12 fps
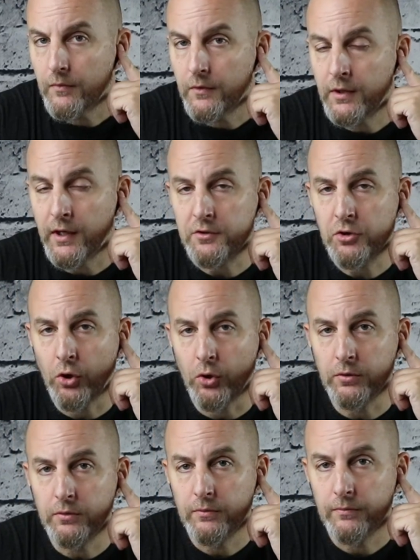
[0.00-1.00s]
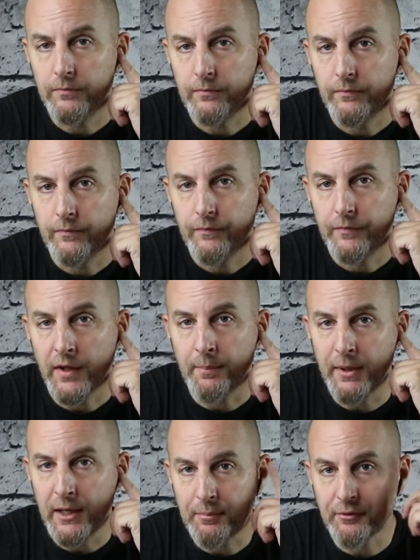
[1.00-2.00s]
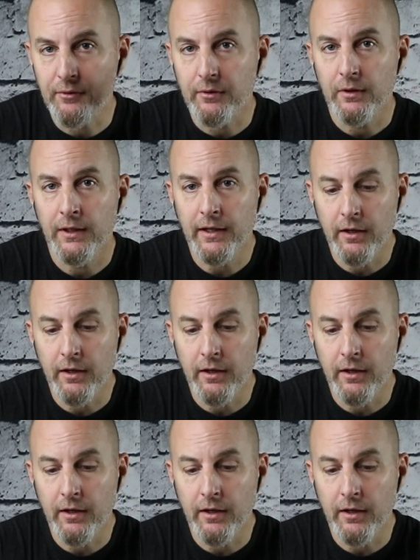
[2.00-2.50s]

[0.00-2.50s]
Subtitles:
Touch, hold. It beeps, let